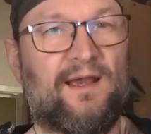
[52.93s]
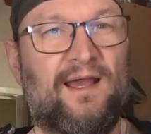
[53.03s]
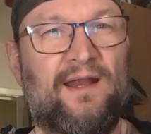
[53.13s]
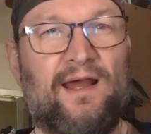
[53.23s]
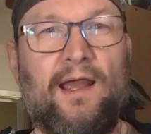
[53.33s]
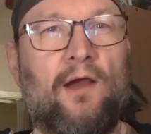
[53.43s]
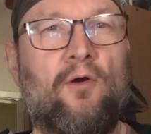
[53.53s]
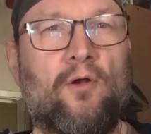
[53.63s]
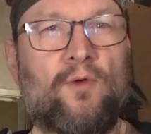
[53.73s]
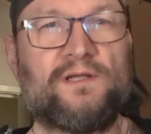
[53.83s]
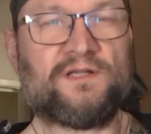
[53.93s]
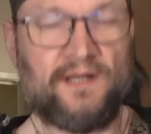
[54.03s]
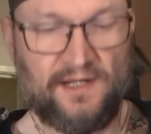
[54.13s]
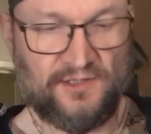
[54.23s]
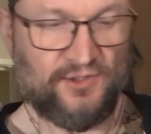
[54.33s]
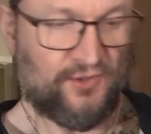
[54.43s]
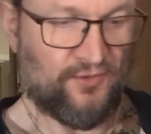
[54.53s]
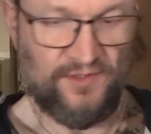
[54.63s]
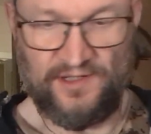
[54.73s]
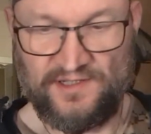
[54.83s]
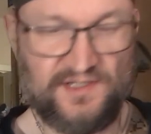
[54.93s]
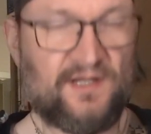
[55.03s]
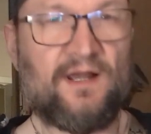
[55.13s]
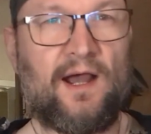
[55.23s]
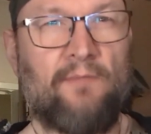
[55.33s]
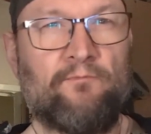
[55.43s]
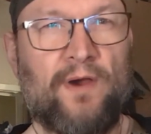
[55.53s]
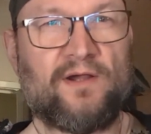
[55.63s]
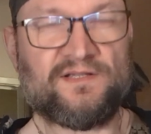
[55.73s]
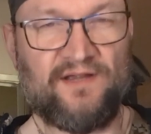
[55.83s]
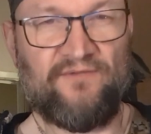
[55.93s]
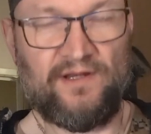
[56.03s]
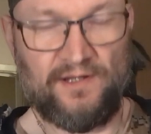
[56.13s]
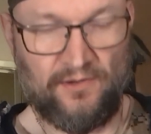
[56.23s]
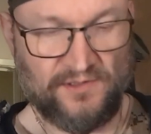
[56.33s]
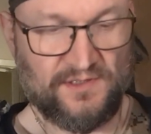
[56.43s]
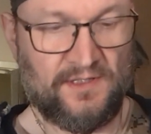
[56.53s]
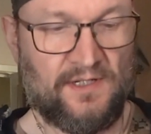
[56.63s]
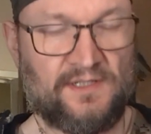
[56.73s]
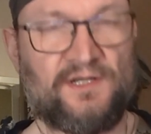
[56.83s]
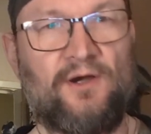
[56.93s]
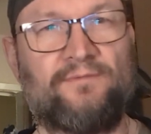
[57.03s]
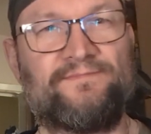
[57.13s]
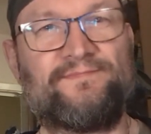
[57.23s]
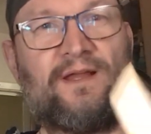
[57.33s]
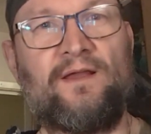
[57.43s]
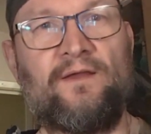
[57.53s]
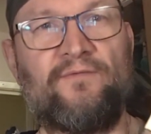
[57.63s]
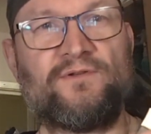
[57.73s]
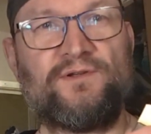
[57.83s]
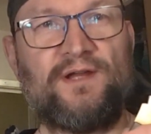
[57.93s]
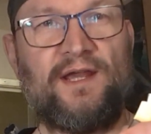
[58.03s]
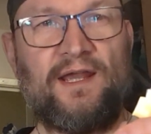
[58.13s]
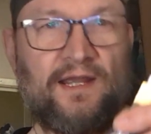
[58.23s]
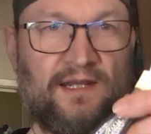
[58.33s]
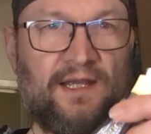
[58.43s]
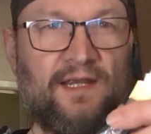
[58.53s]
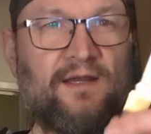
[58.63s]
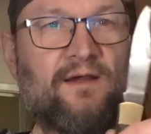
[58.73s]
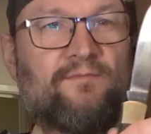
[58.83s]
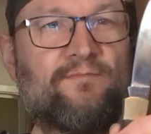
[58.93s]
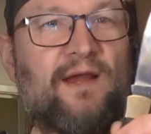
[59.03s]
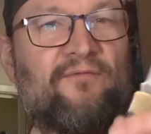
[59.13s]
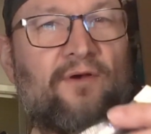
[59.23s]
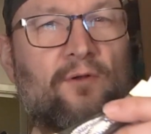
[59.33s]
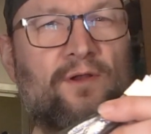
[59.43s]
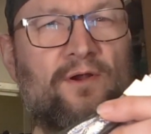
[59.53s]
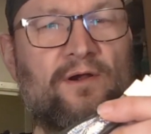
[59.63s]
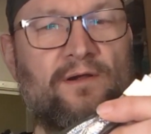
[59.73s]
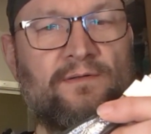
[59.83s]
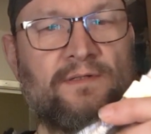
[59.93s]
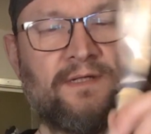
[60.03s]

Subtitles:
And I always like to do these unboxing videos. So for today I need my folder.